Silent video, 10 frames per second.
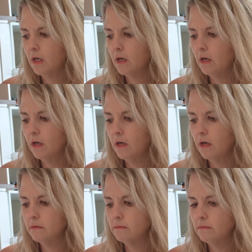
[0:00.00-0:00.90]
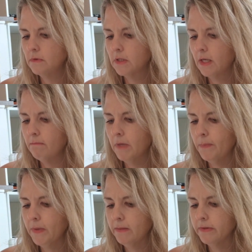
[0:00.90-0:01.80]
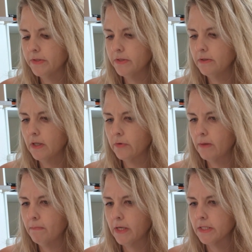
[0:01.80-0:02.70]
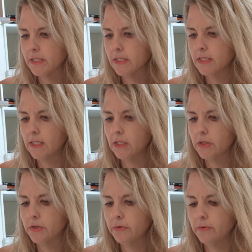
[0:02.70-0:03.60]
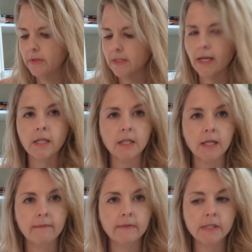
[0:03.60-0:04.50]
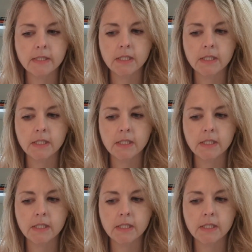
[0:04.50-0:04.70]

I might be able to do that, or I might just nail it to the side of the canvas.